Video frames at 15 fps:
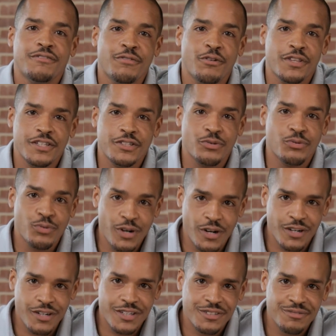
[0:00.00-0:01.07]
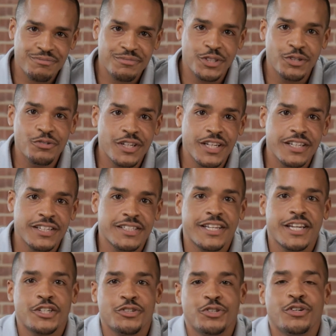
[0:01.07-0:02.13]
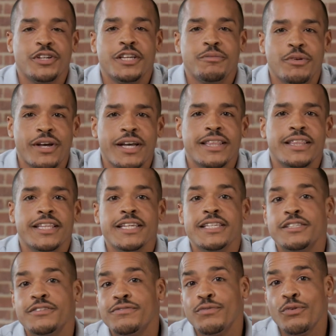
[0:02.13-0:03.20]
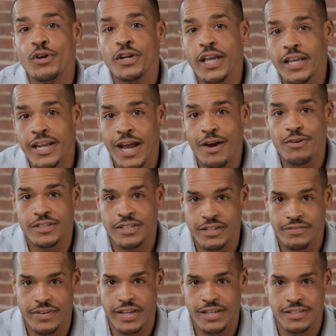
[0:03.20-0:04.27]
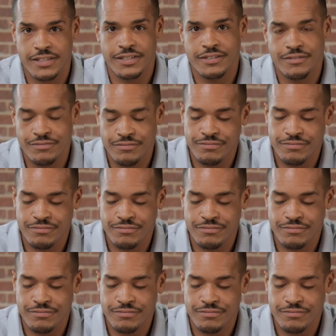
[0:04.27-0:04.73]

For this to work, you'll need to schedule your email at least forty-eight hours in advance.